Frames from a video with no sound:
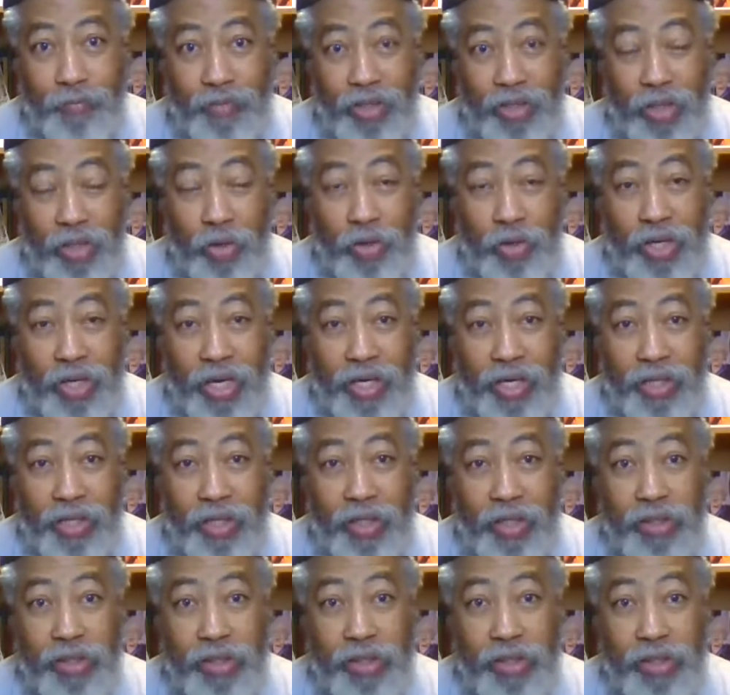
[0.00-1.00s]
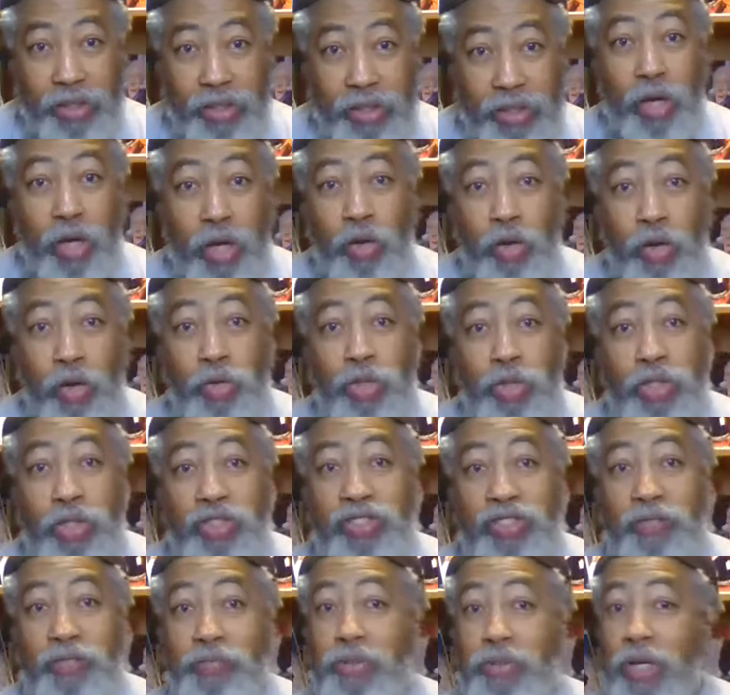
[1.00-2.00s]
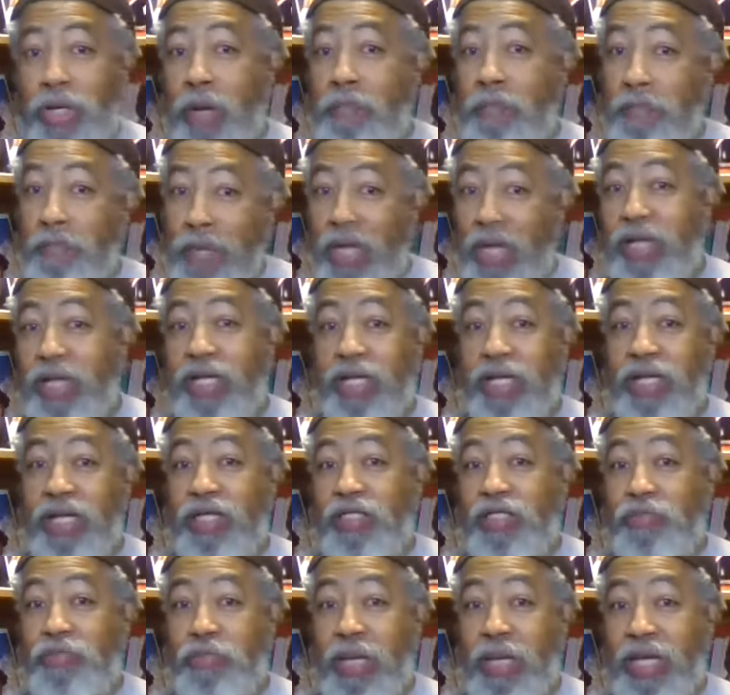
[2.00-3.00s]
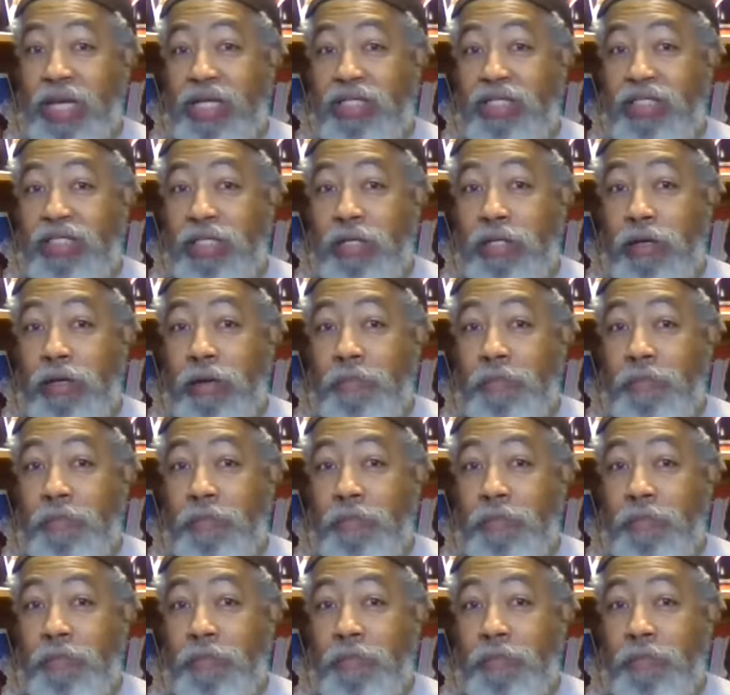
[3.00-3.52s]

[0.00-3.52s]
Okay, so to put a monkey in space